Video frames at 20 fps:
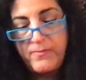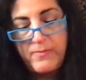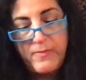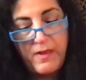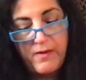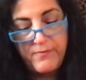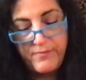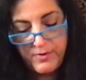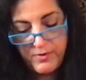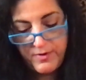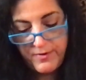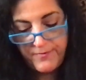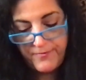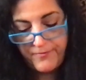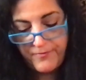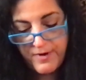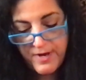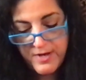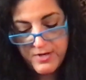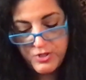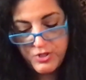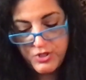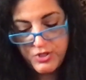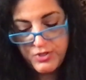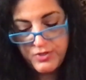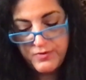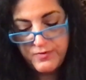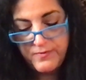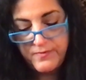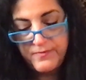Very fresh,
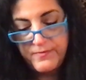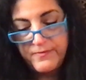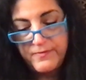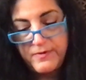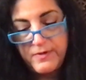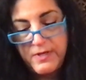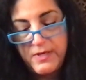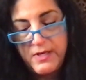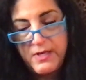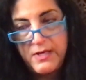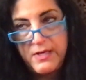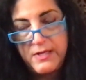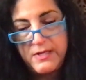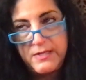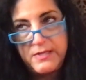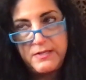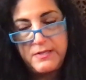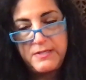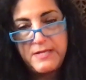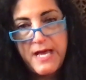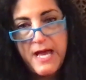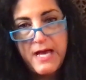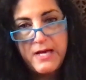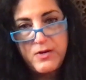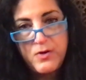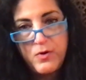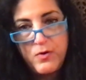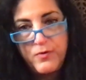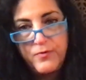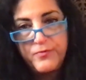not
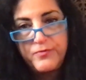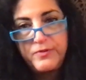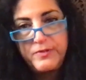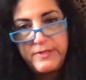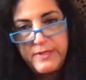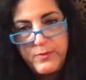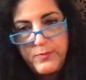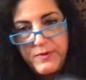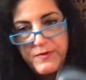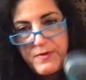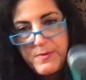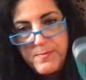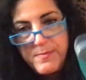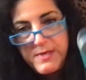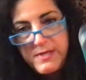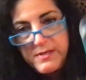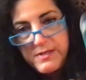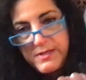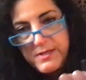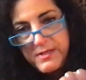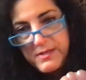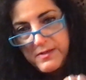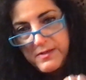overly with the mint.